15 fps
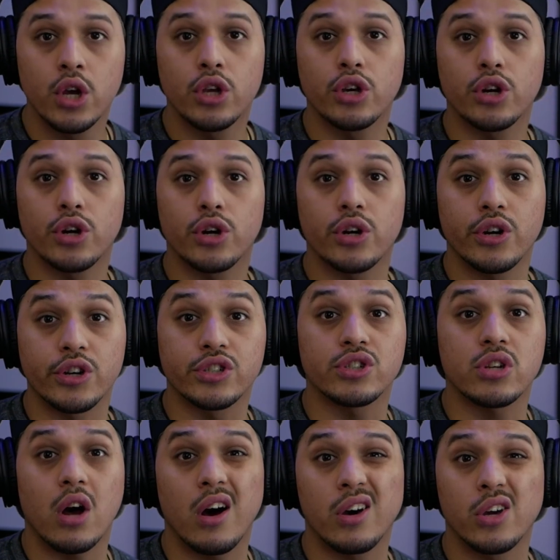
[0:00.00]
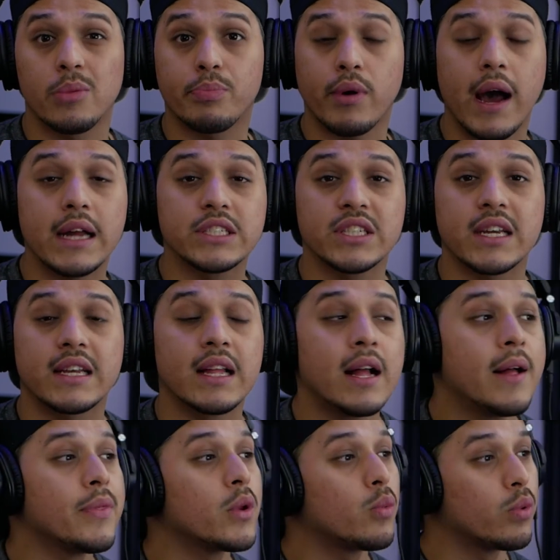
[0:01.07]
your song, your project
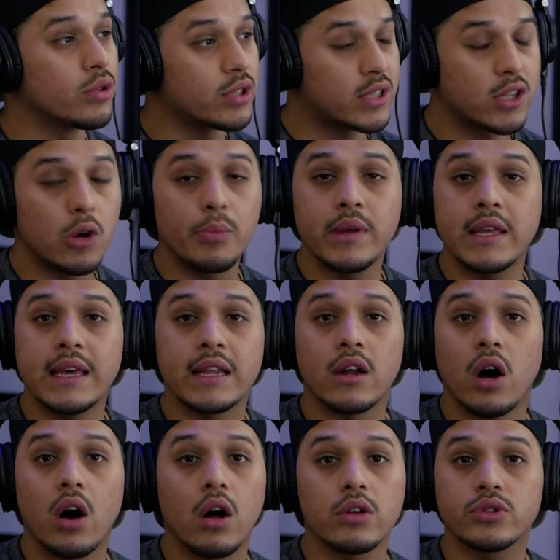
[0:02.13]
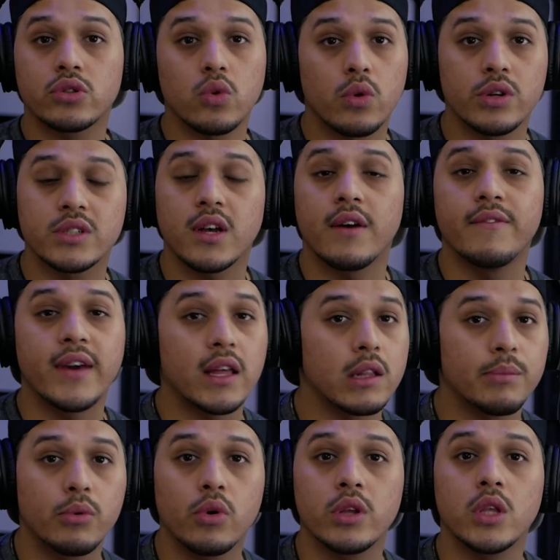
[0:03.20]
will still be in all stores
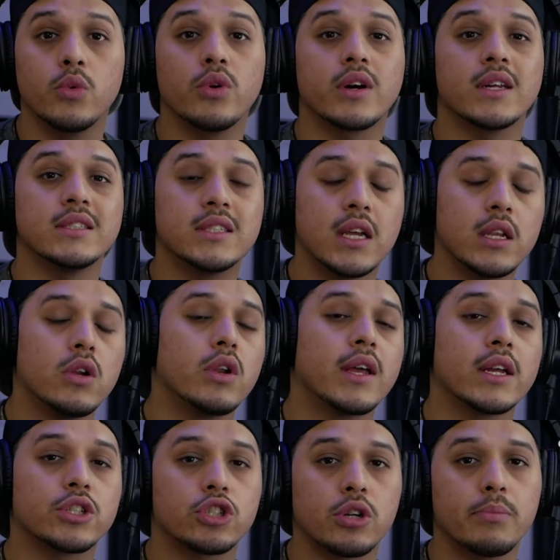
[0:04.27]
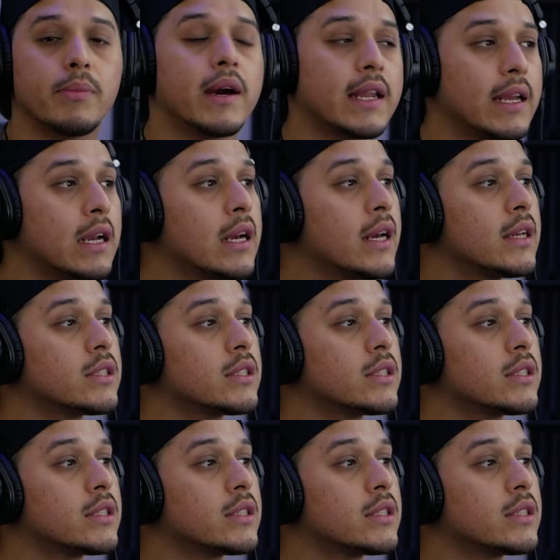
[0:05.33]
available, and you will continue to get your money.